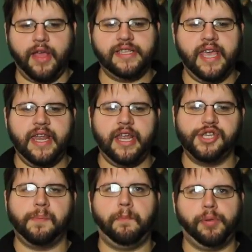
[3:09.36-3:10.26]
a
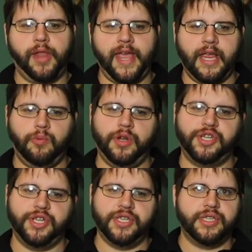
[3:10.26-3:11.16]
10-inch blade,
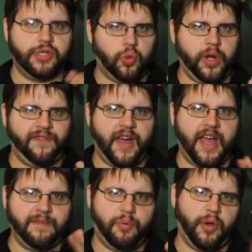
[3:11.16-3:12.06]
which is
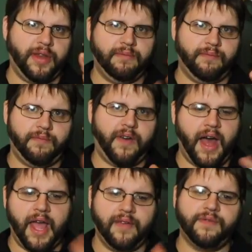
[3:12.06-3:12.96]

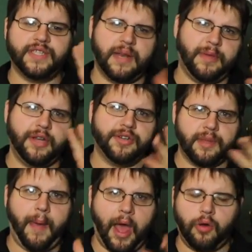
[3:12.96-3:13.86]
25.5 centimeters
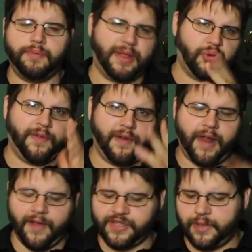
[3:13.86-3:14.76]
about
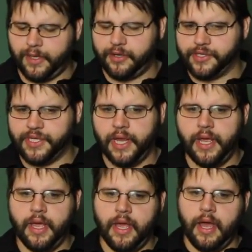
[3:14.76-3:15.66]
25.5 centimeters.
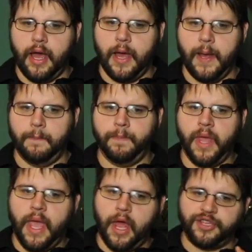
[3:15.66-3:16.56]
And
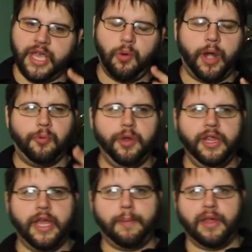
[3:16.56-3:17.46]
I'll tell you what I
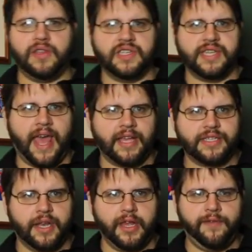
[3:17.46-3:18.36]
really like about this
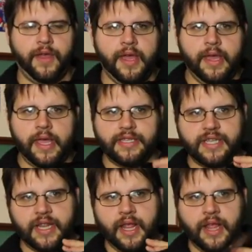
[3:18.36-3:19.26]
Seax knife is
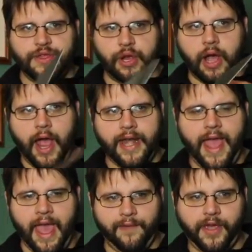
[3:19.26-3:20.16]
that they're kind
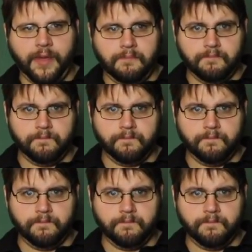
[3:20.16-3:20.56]
of heavy,